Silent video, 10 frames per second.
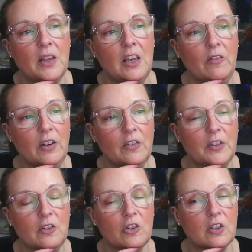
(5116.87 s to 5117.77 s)
even if
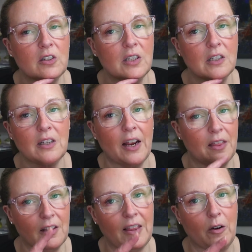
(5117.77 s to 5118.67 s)
it's just 6, I
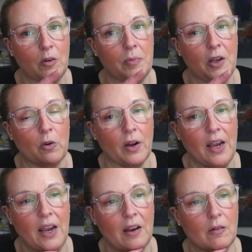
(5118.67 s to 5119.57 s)
think that would be
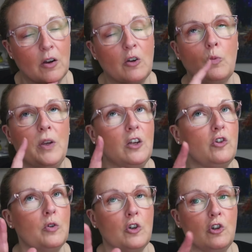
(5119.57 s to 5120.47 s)
okay. Because we could
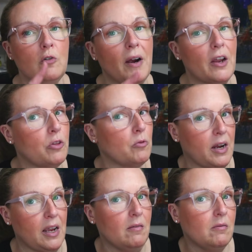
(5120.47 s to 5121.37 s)
do a
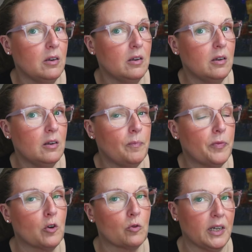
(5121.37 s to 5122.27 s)
2x3
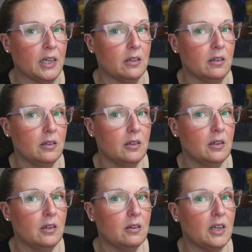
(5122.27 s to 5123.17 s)
grid
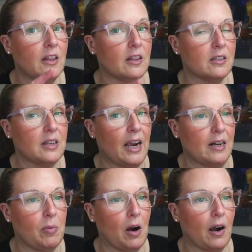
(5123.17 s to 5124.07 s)
in the
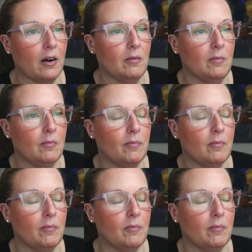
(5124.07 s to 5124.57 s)
sidebar.